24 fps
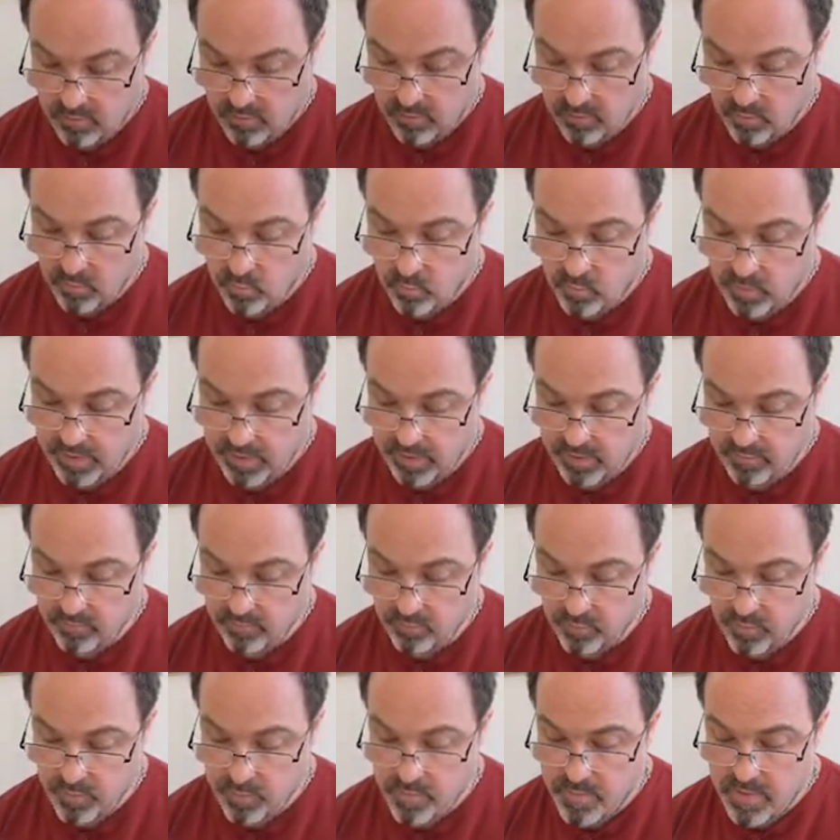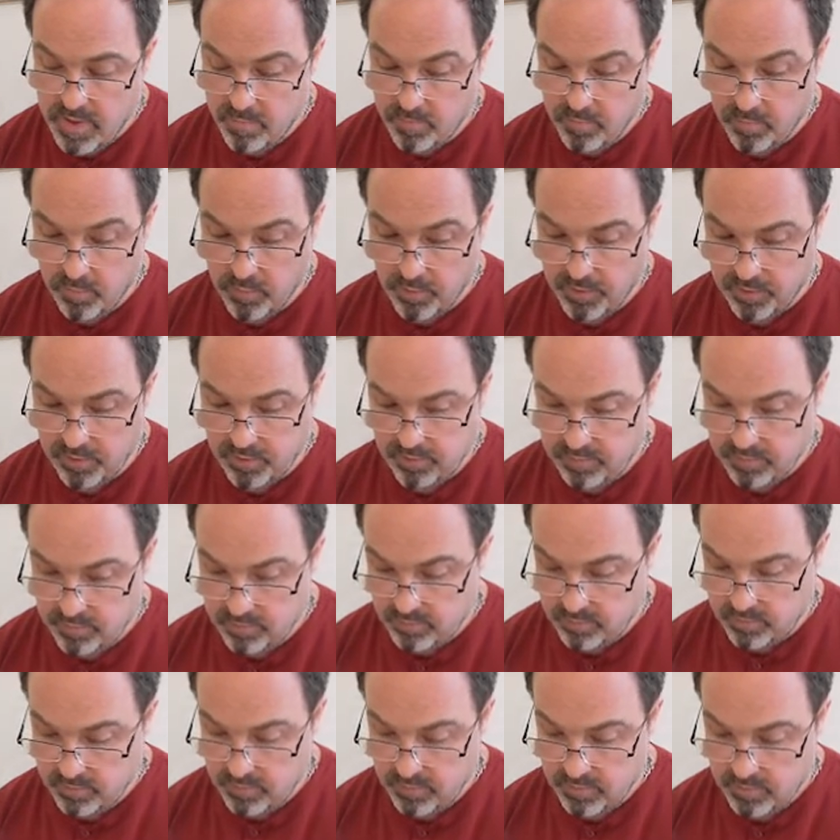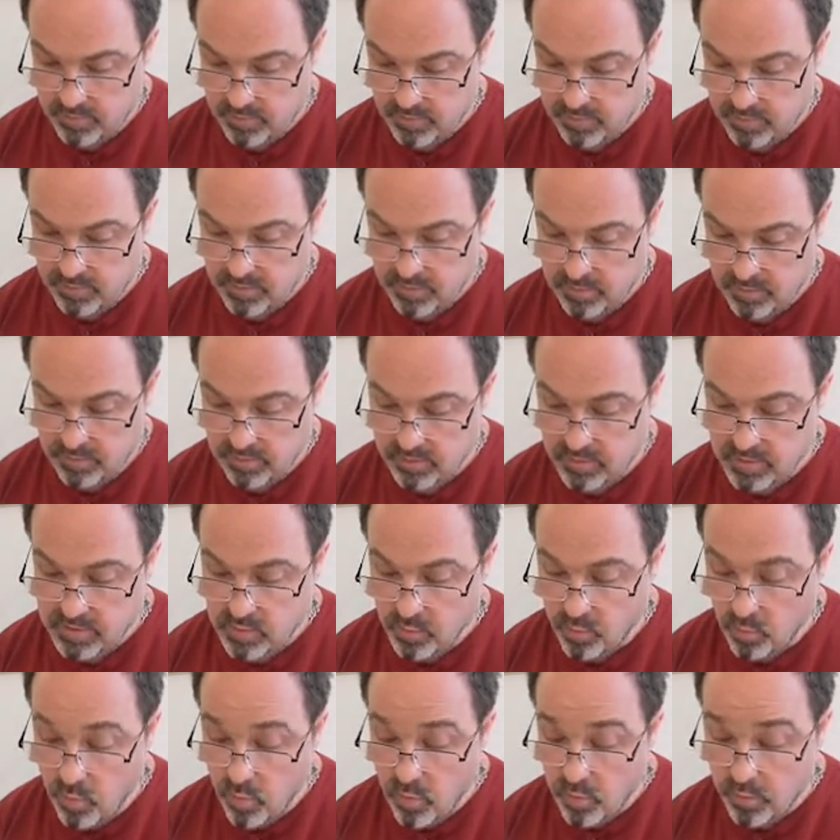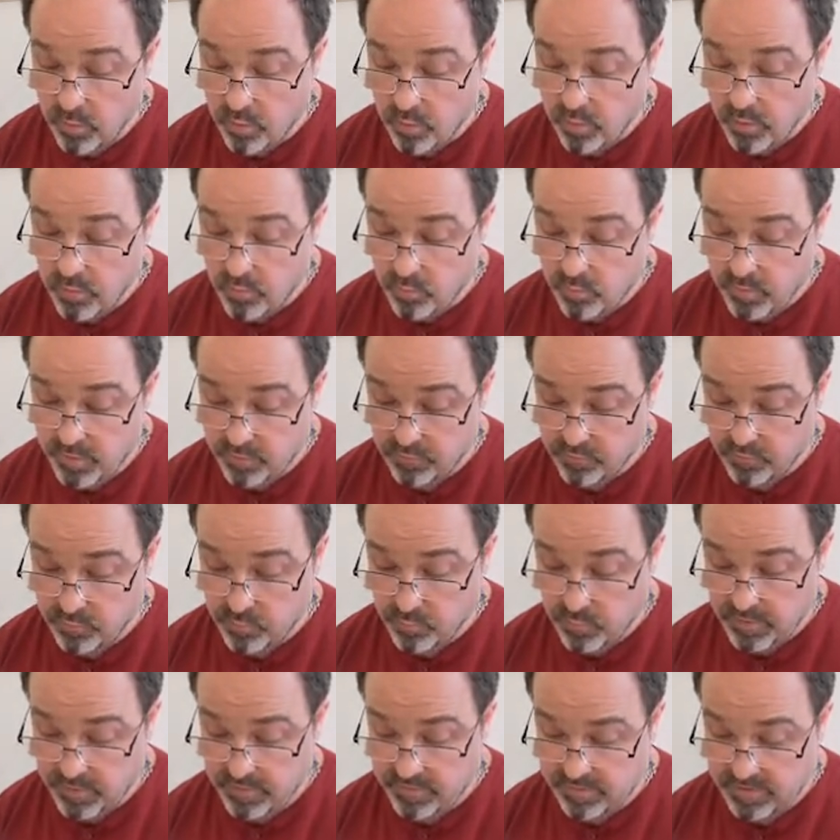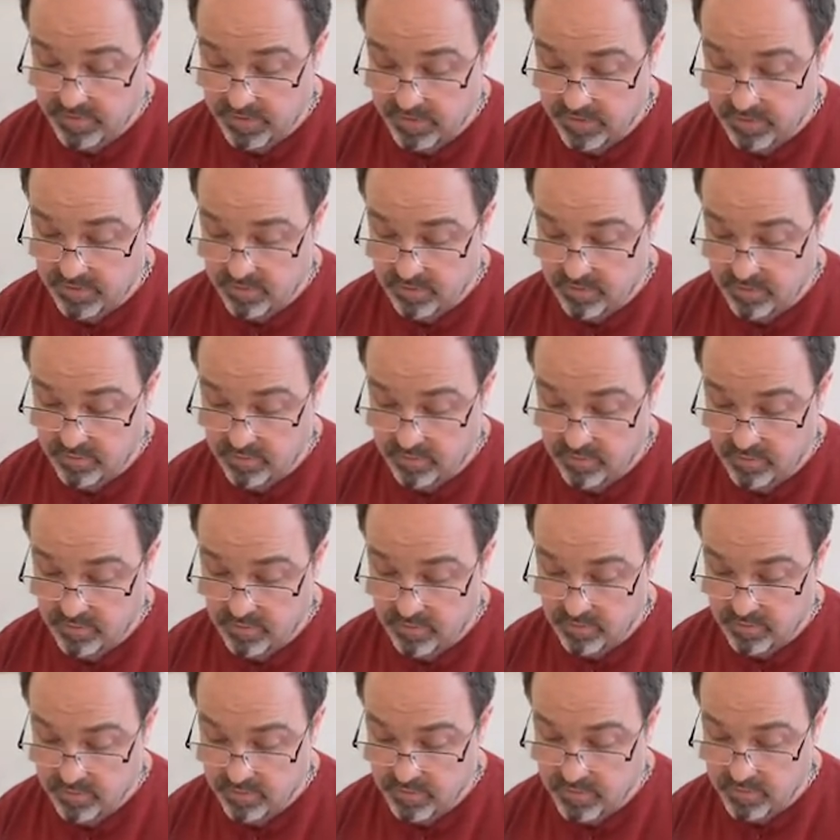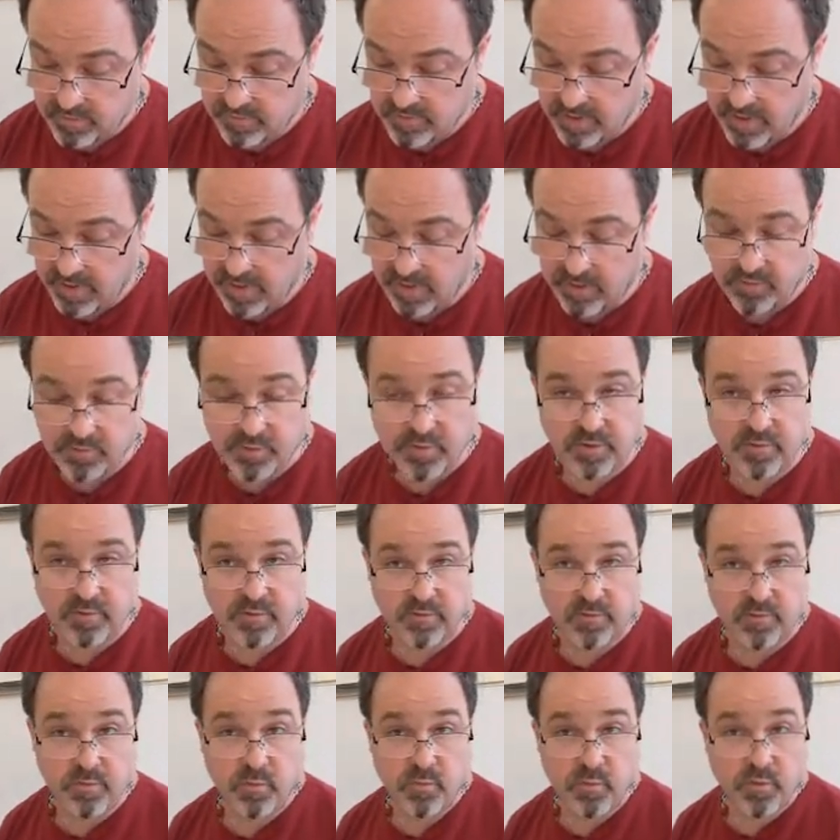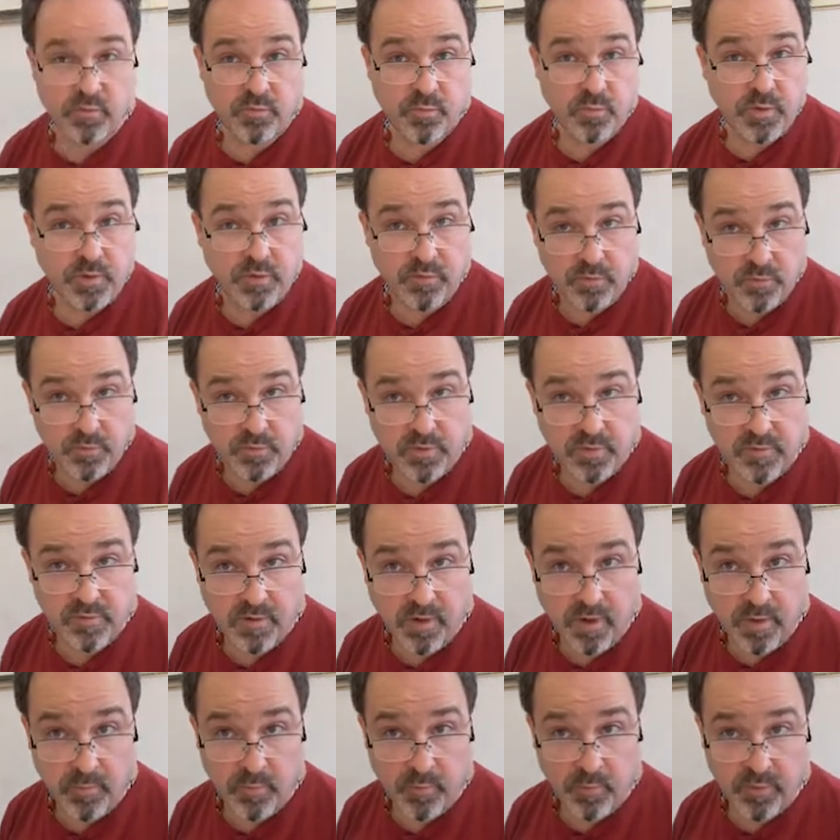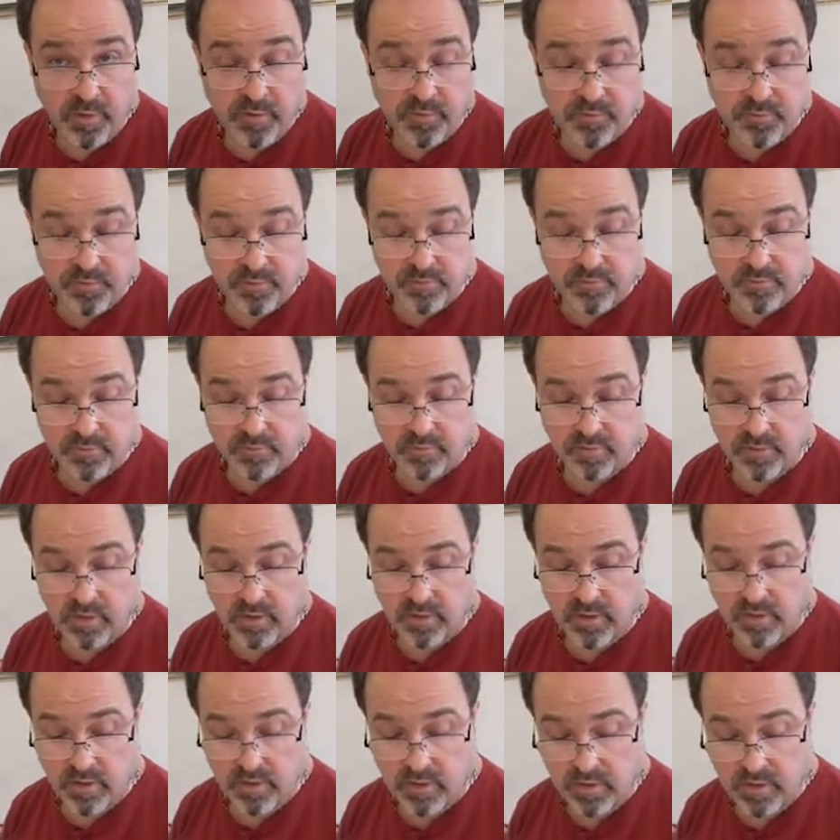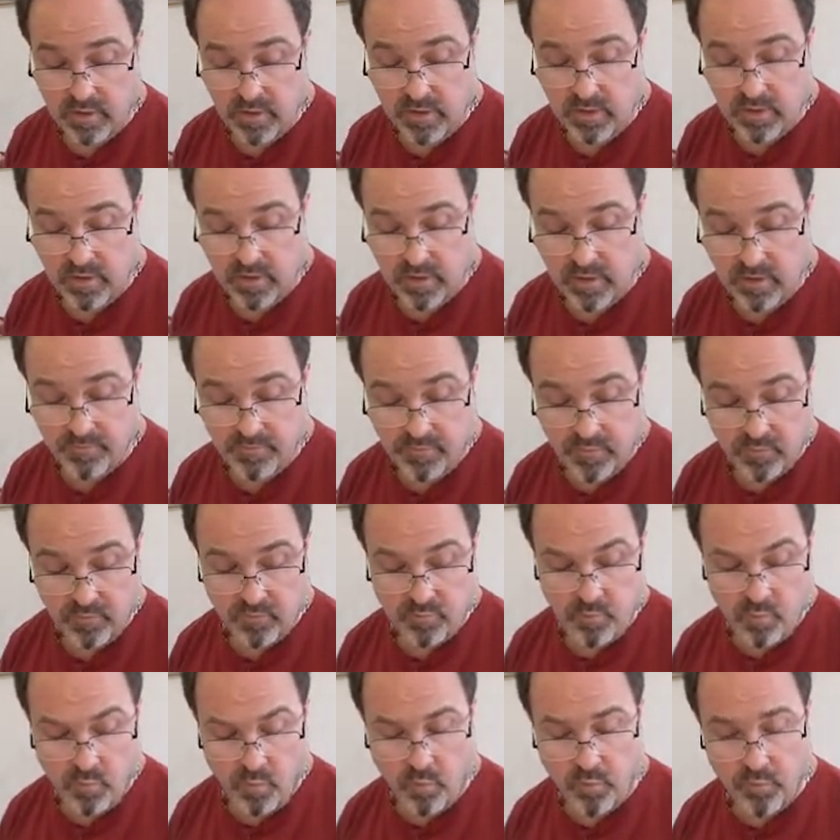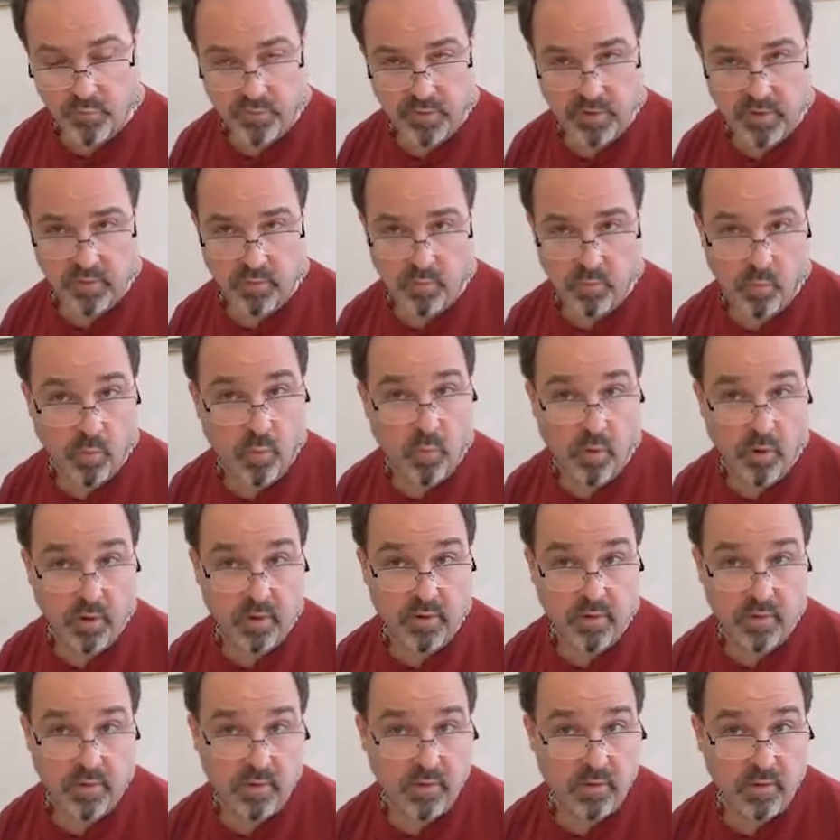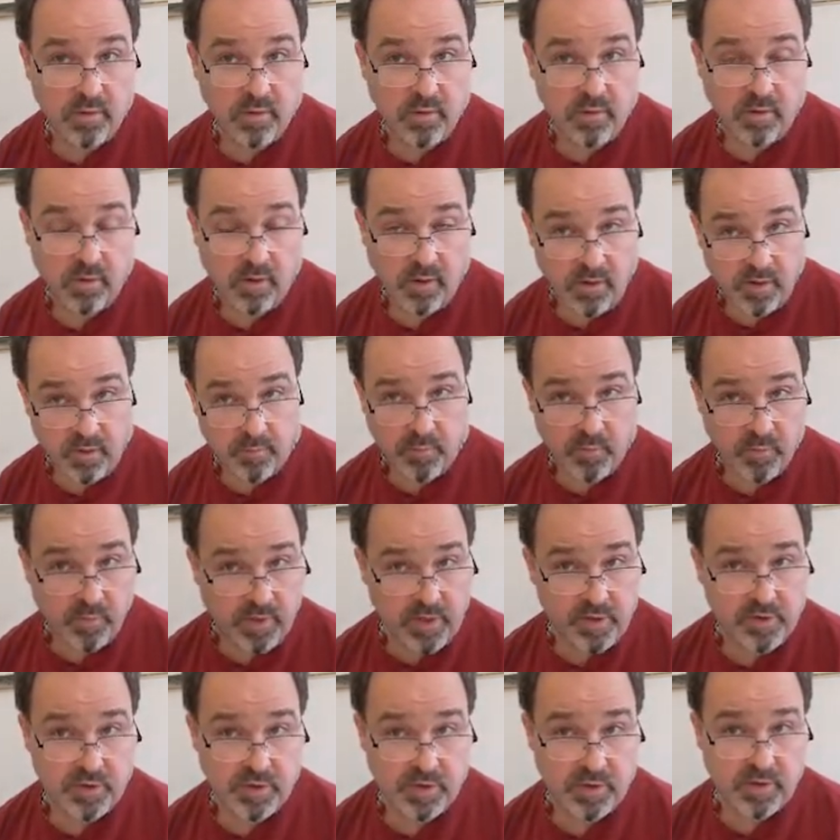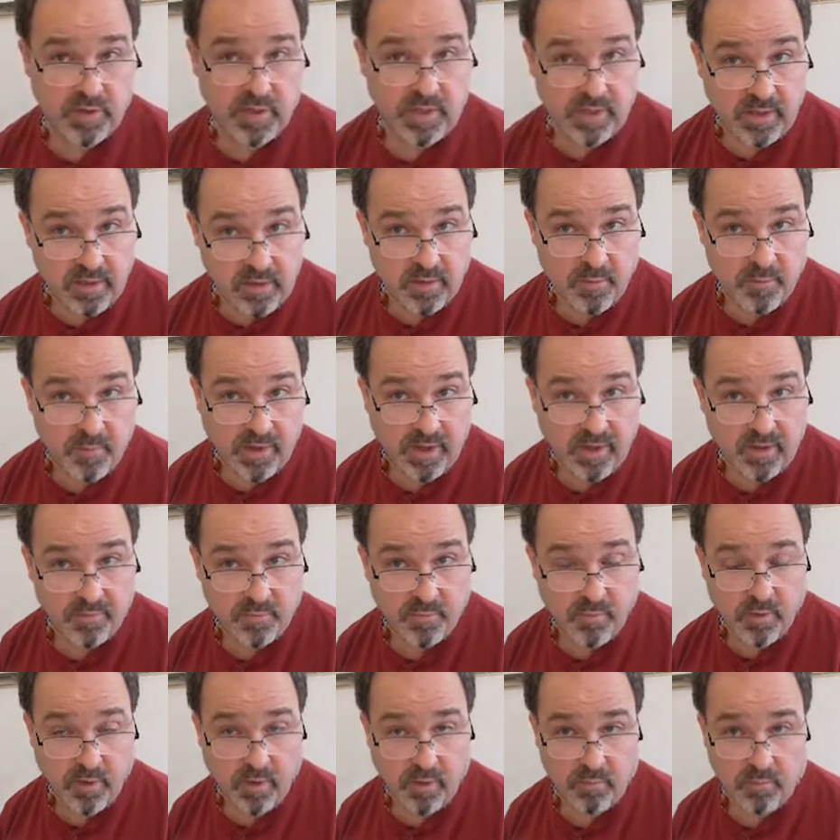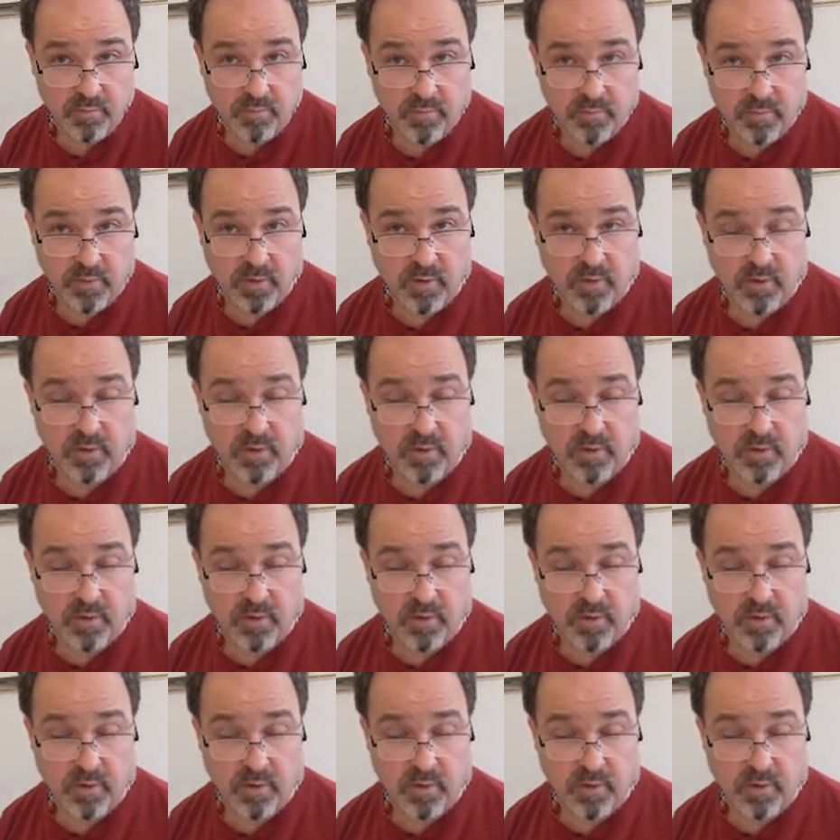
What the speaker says: a way of remembering the order in which we take these actions, in which we do these operations. If there's more than one operation in a math problem,